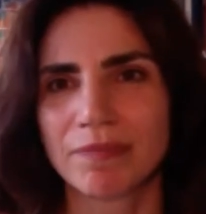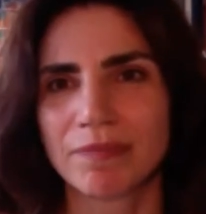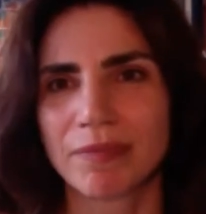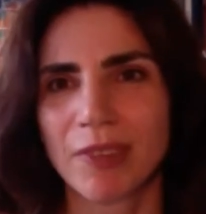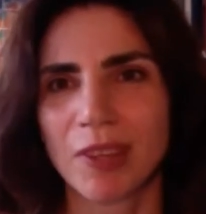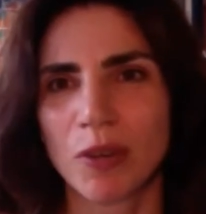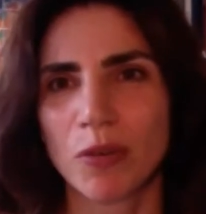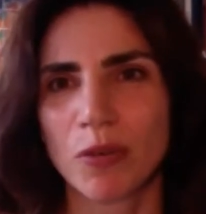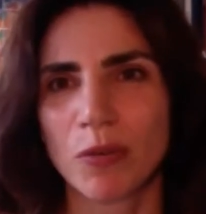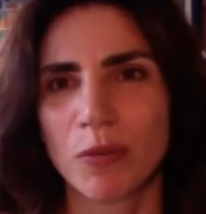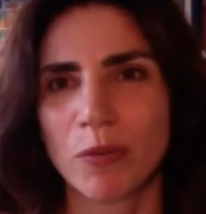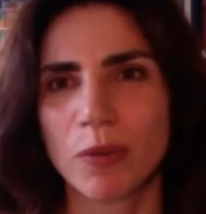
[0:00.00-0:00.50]

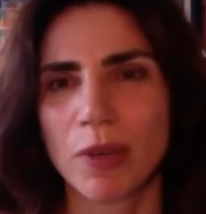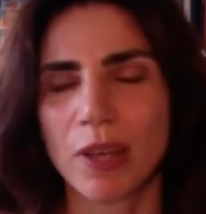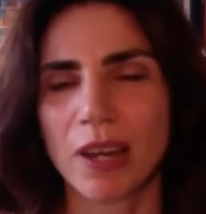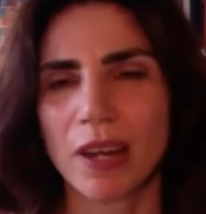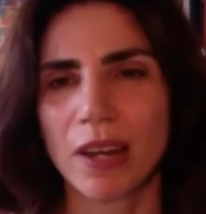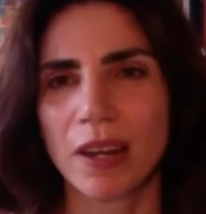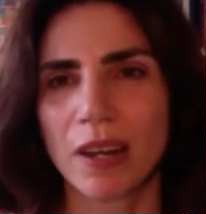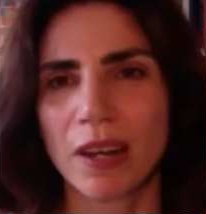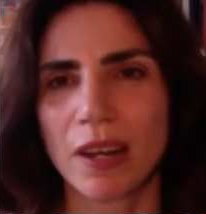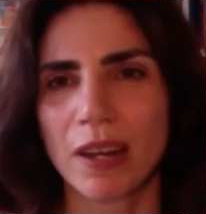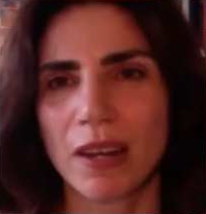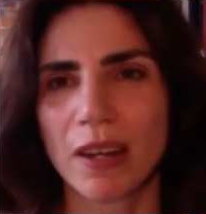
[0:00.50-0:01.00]

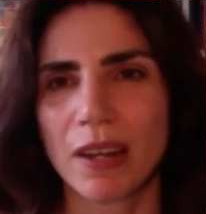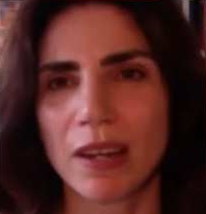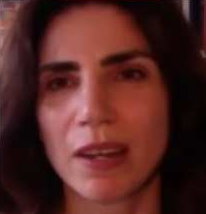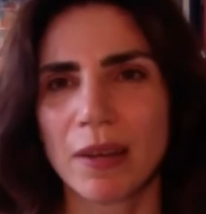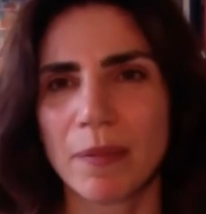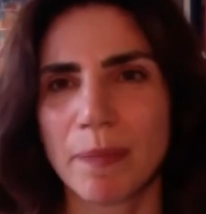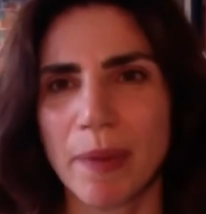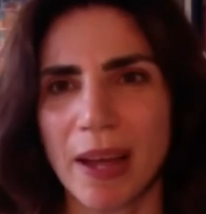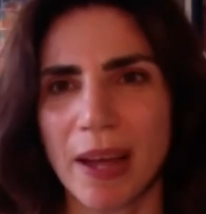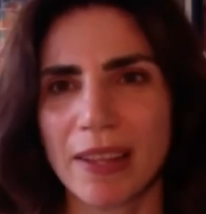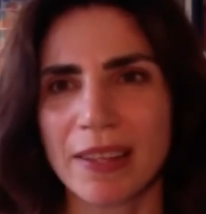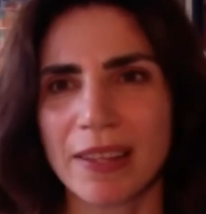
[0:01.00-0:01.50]
will
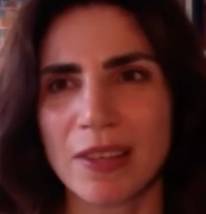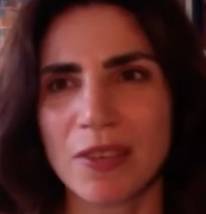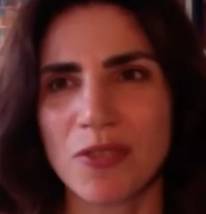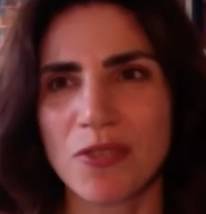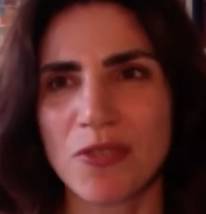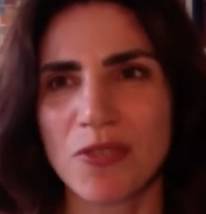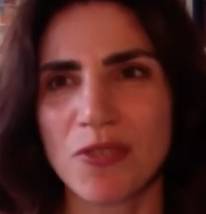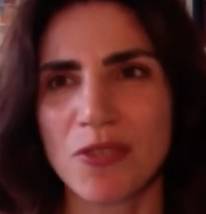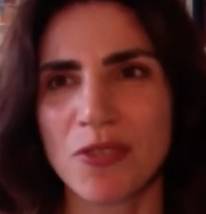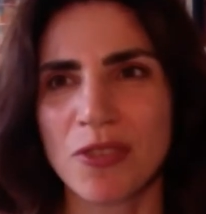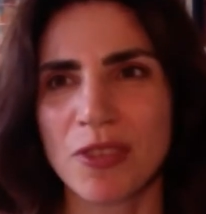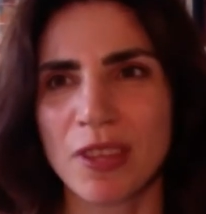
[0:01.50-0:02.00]

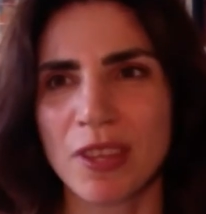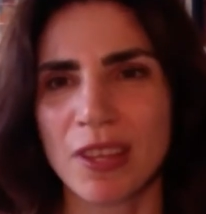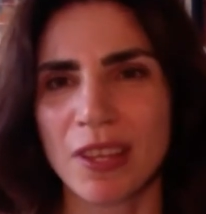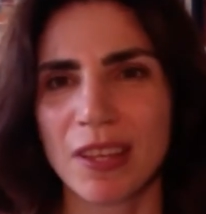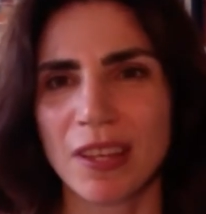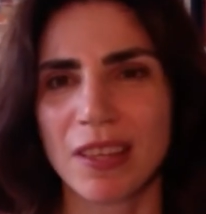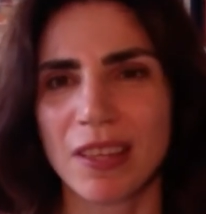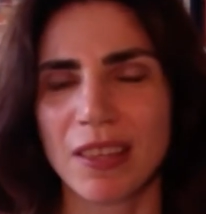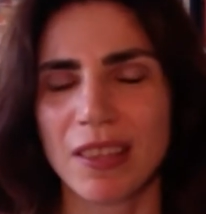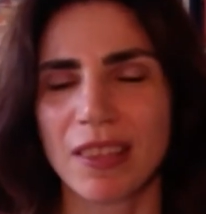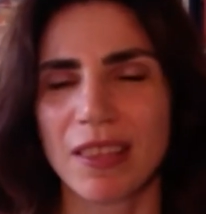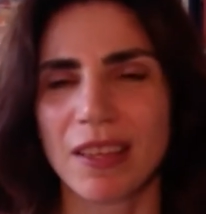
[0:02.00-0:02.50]
punish
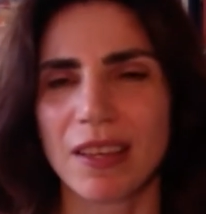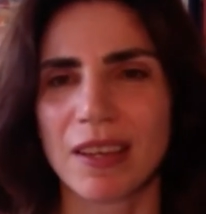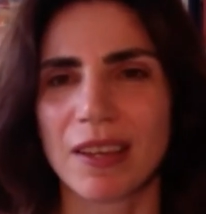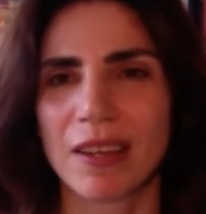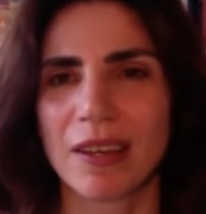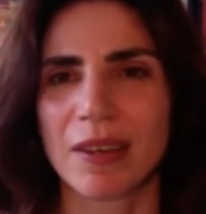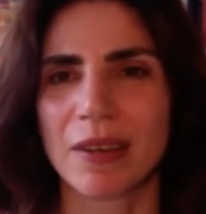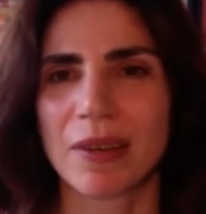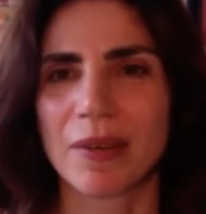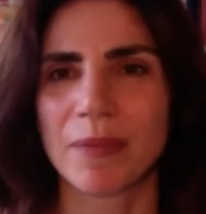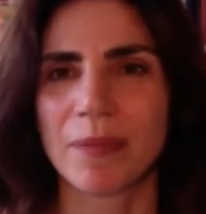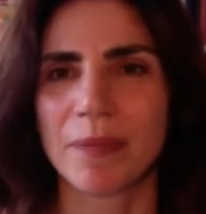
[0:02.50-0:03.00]

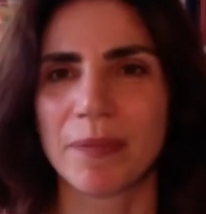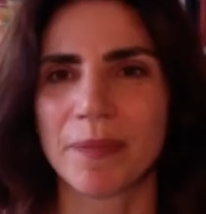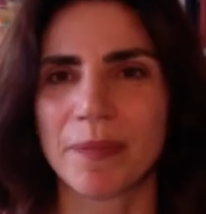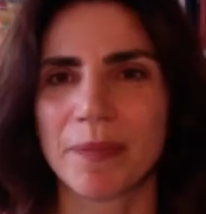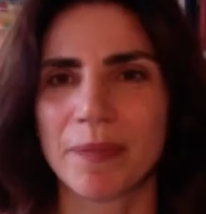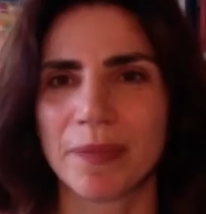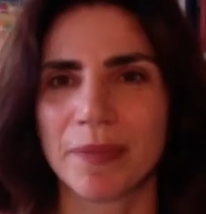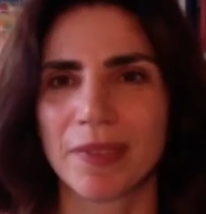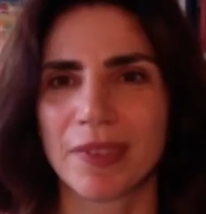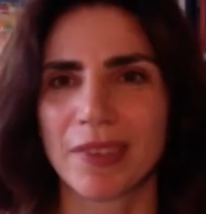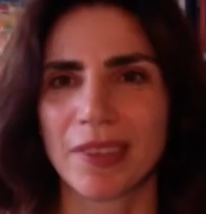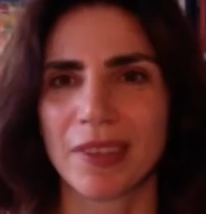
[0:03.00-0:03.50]
the
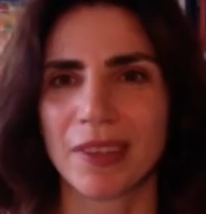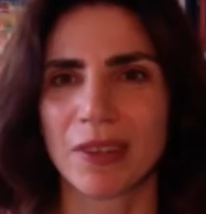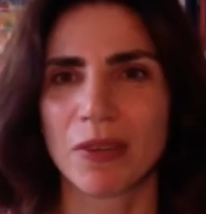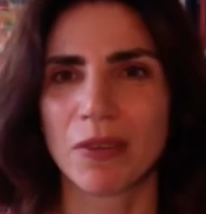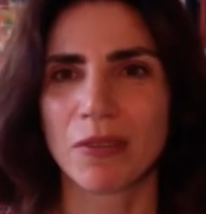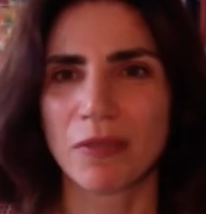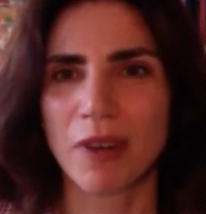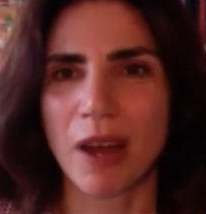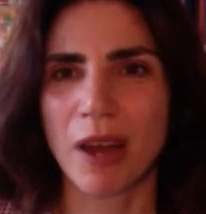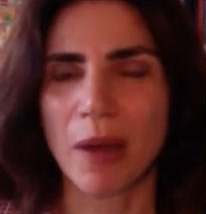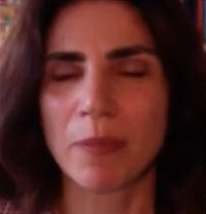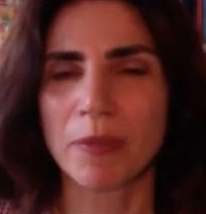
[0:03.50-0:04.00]

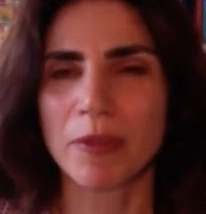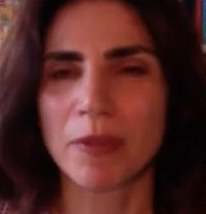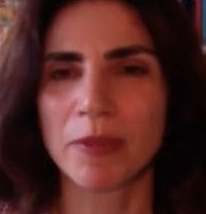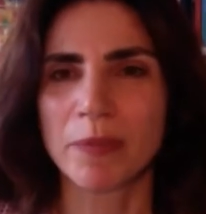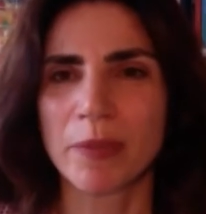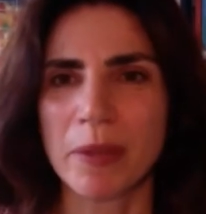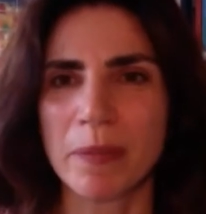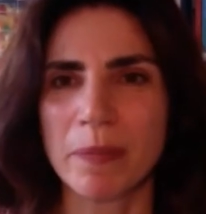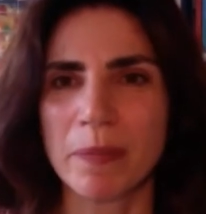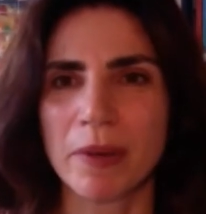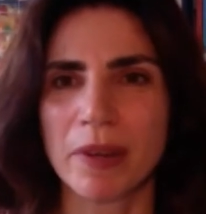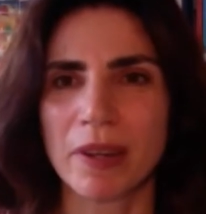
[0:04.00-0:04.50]
corrupt
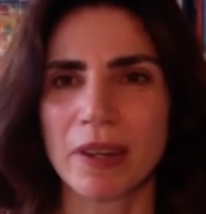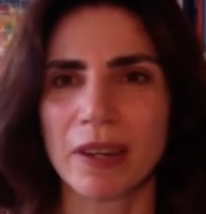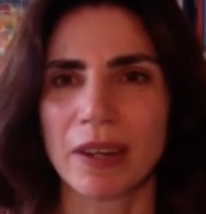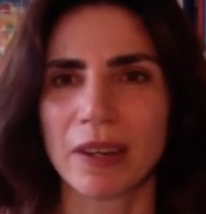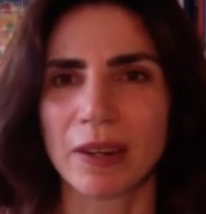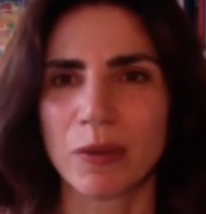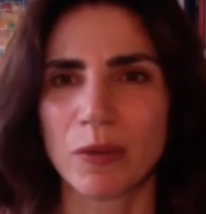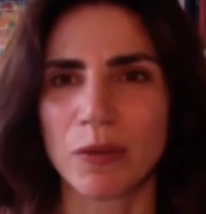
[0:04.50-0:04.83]
people,